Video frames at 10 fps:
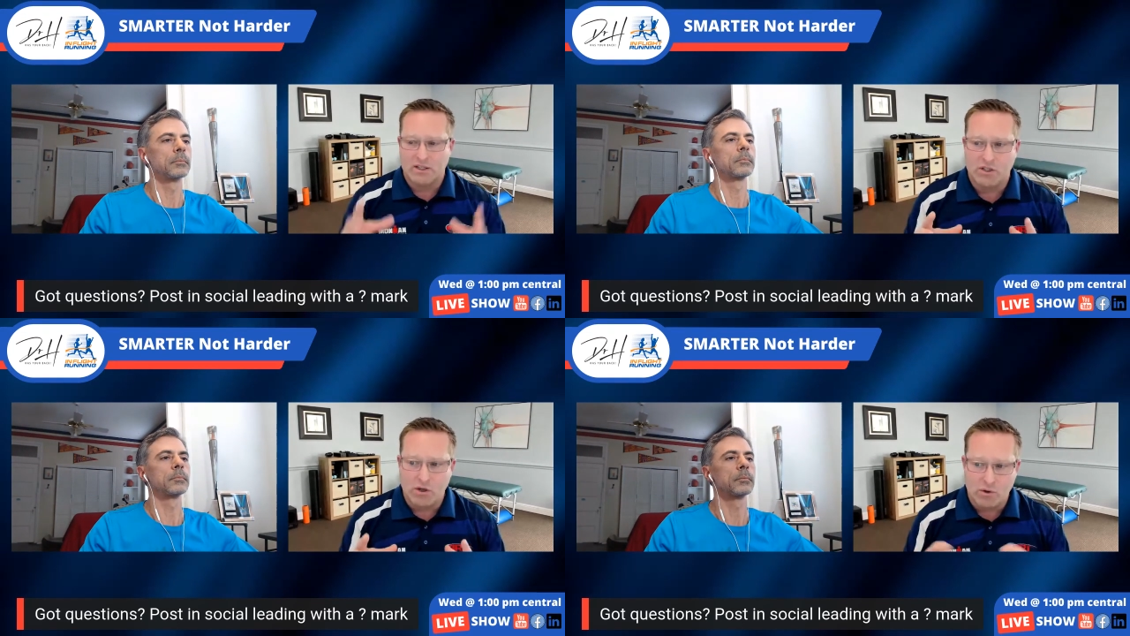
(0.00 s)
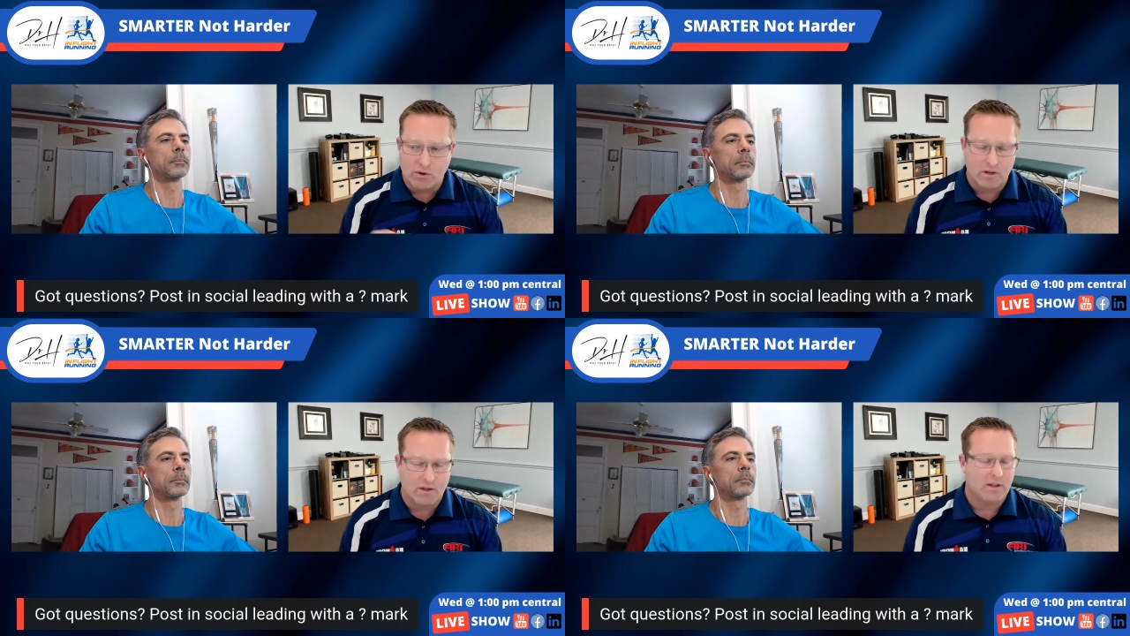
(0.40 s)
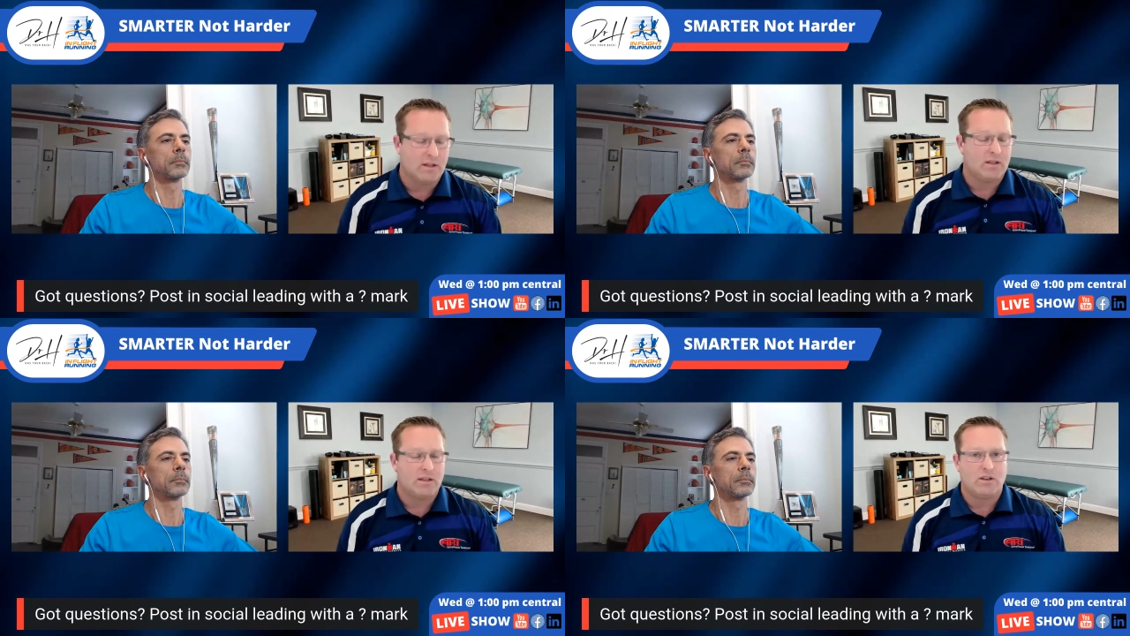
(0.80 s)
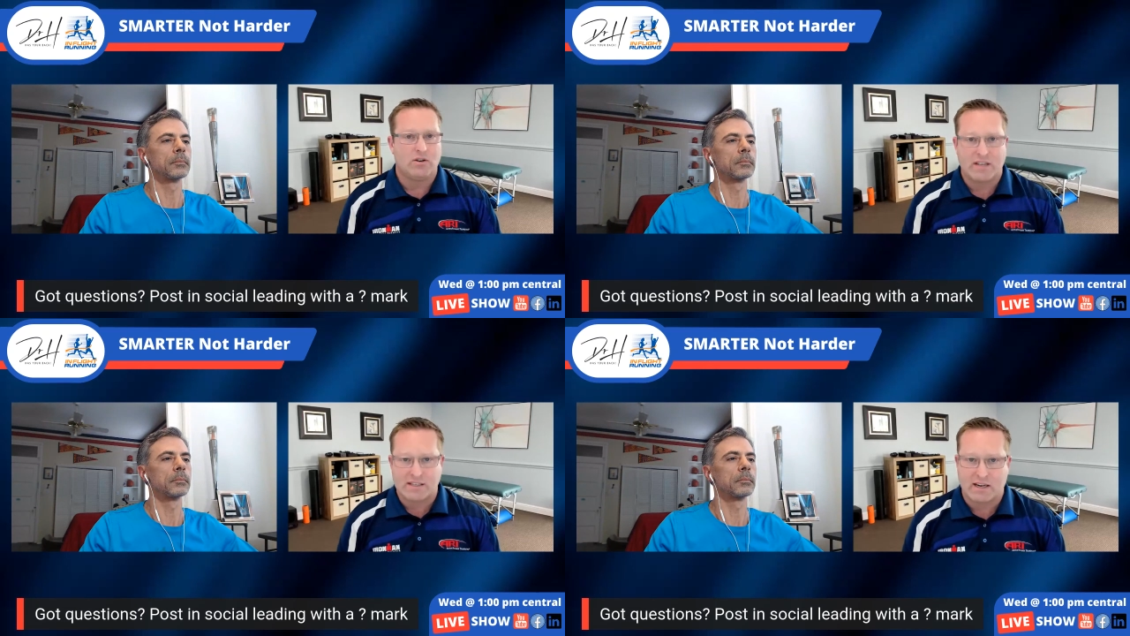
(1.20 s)
Speaker 1: dude,
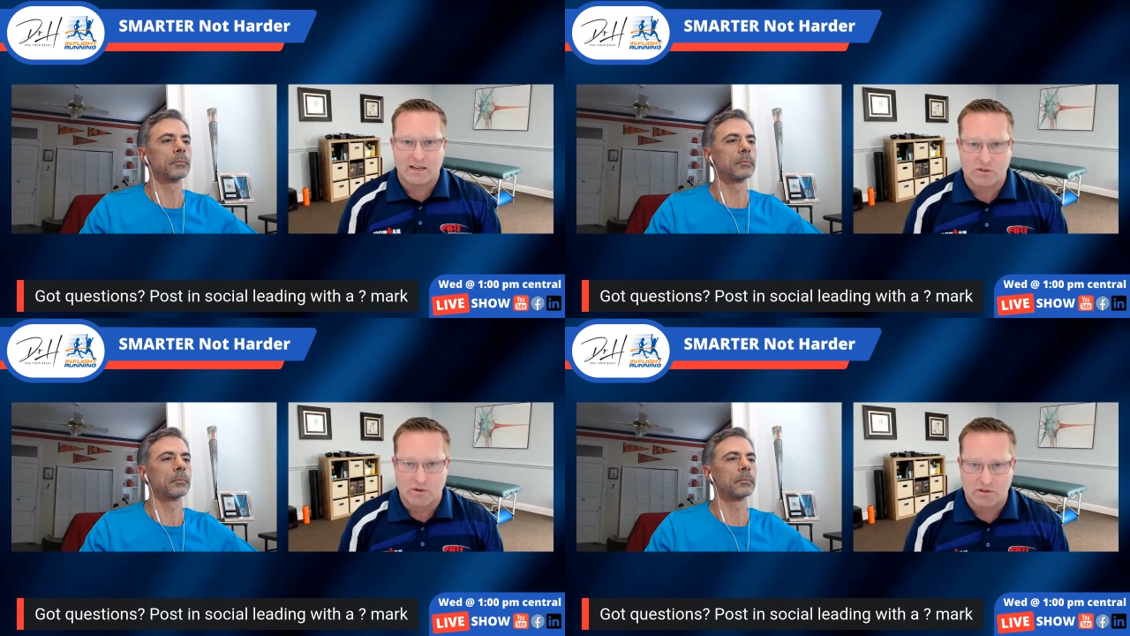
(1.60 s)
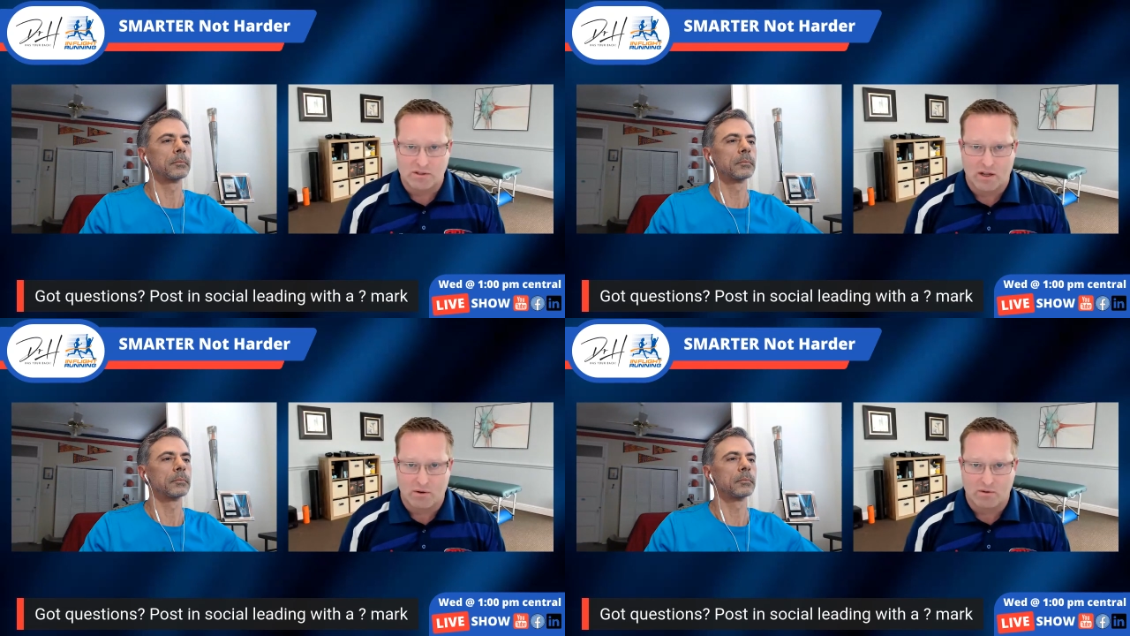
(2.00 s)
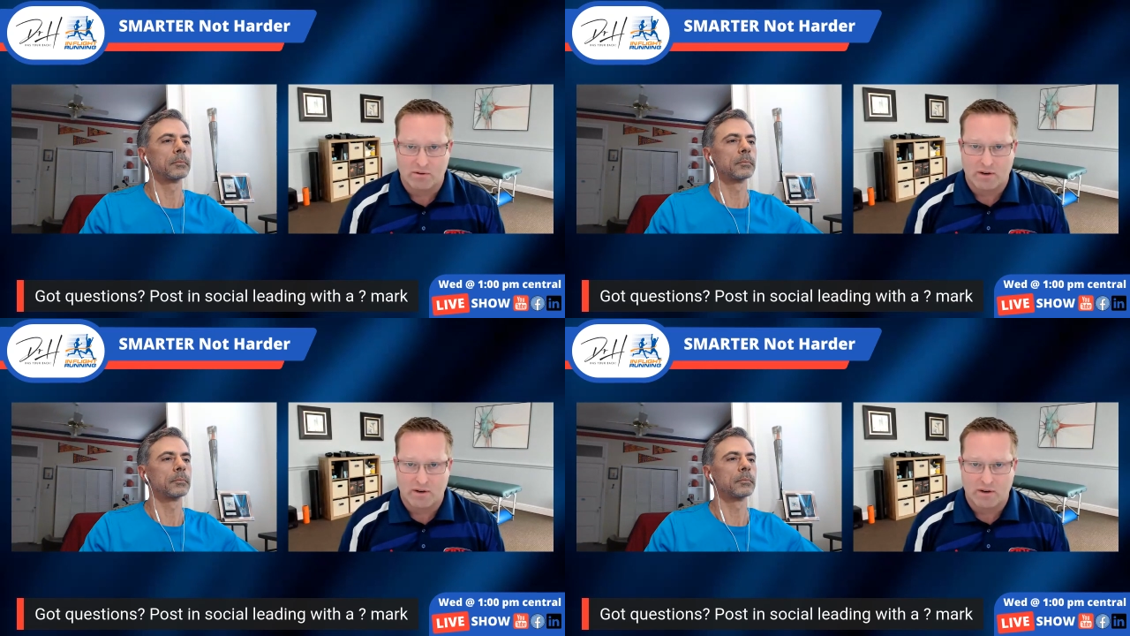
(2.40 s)
your testosterone's low.